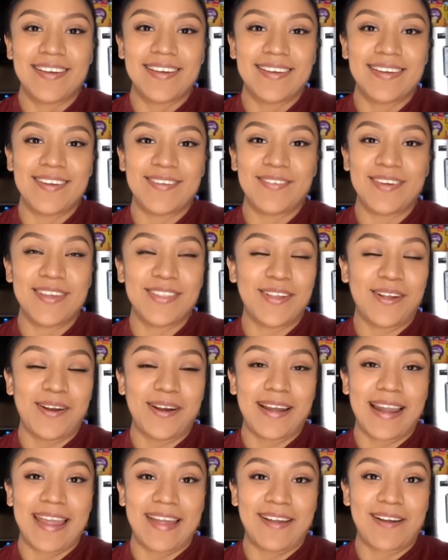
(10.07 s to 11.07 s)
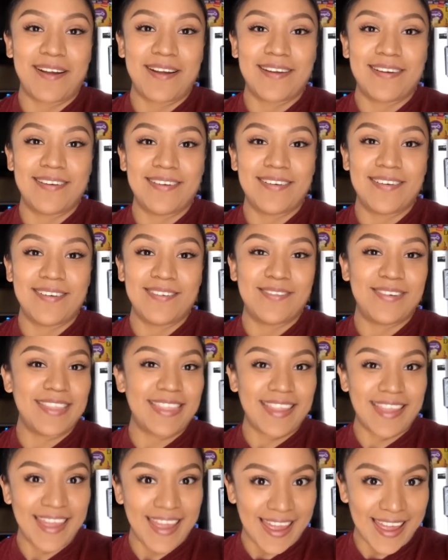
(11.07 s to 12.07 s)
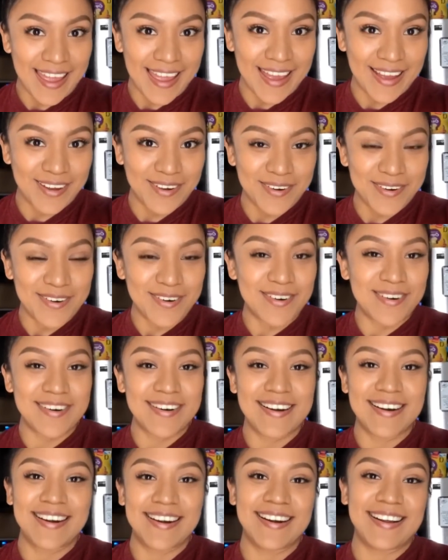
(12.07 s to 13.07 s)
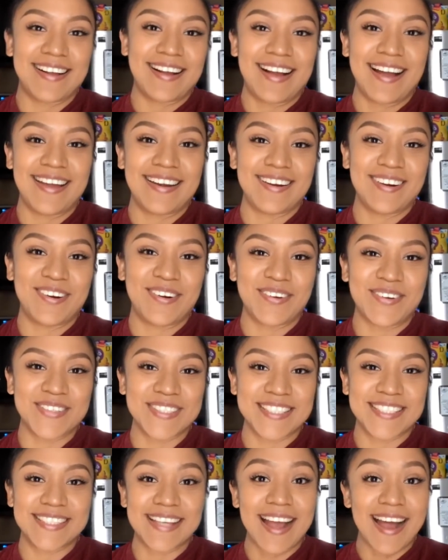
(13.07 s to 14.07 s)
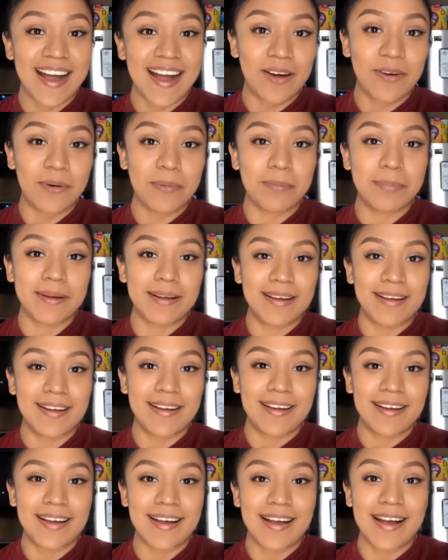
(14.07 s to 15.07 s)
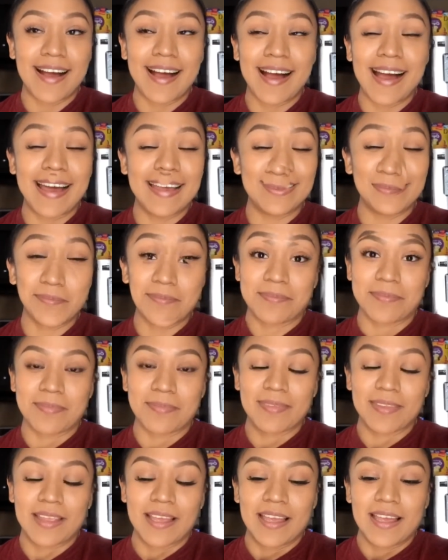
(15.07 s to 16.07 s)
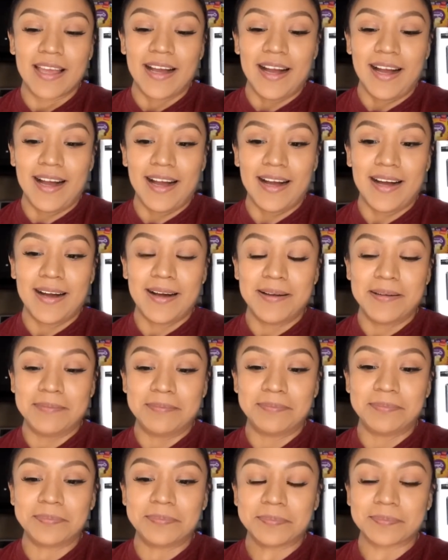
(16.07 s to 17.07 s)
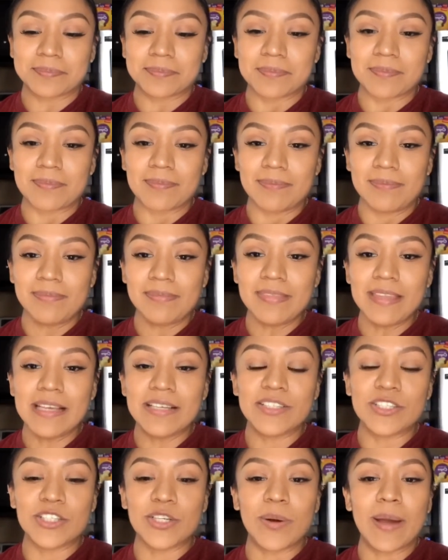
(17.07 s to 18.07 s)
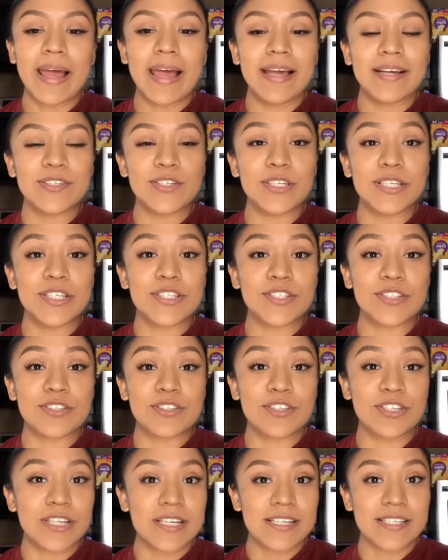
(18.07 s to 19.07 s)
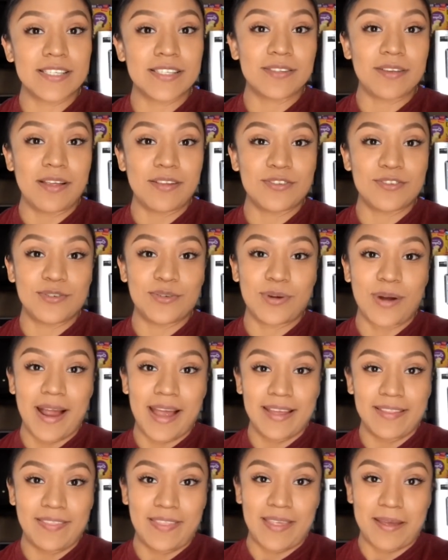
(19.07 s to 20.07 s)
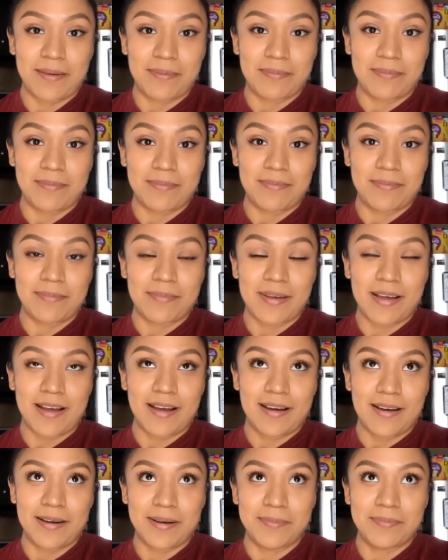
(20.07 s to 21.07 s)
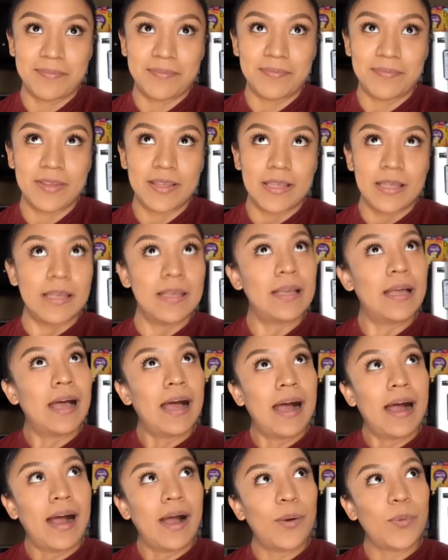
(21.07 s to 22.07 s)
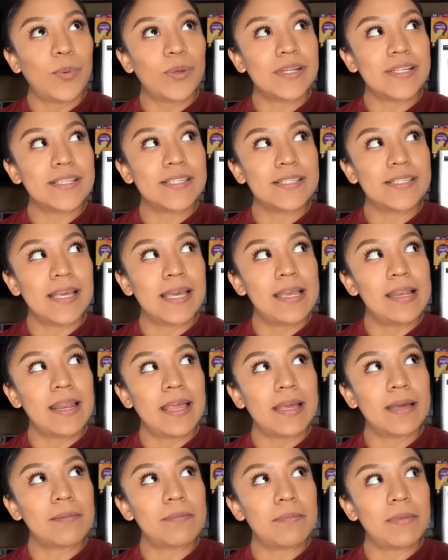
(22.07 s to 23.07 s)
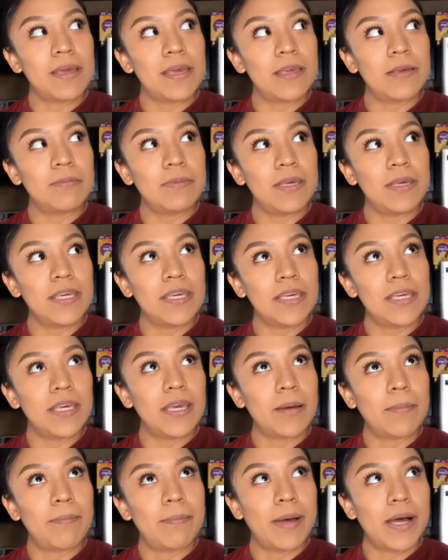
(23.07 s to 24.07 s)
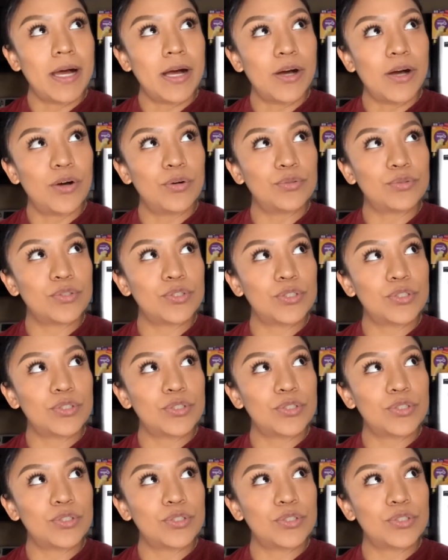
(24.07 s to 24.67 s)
either like, what the heck, or kind of grossed out, but I thought the same. So I actually just tried them. I want to say like maybe about